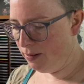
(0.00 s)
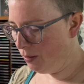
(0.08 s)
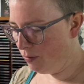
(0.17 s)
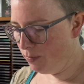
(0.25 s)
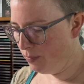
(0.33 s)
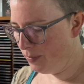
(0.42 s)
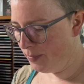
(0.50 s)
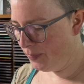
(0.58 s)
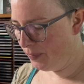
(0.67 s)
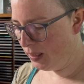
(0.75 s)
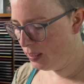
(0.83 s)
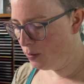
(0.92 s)

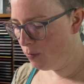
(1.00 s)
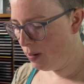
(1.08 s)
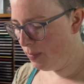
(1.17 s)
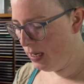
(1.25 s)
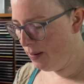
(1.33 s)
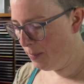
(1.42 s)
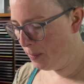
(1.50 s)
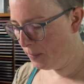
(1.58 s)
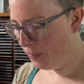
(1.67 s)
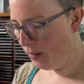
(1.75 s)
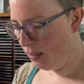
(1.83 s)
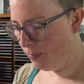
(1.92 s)
this is what I mean.
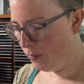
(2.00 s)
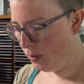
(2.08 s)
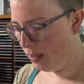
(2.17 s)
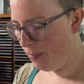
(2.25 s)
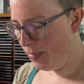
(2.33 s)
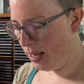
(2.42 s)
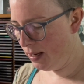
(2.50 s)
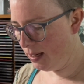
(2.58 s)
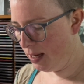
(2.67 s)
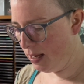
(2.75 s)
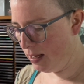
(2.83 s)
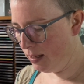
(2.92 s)
I'm going to get back
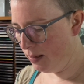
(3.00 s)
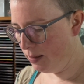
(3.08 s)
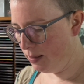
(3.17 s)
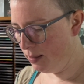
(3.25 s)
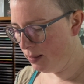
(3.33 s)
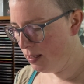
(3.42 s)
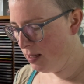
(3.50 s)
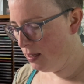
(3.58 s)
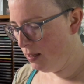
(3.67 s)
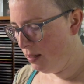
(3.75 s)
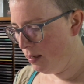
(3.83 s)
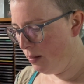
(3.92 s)
and
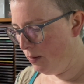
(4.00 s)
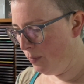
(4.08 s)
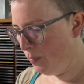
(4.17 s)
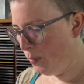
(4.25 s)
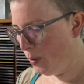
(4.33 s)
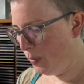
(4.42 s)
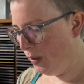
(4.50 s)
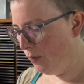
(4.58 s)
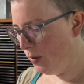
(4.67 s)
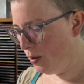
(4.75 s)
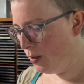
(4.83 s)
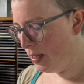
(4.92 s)
properly
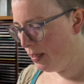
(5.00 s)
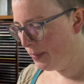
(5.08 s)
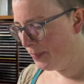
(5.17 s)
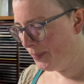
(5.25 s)
finish that.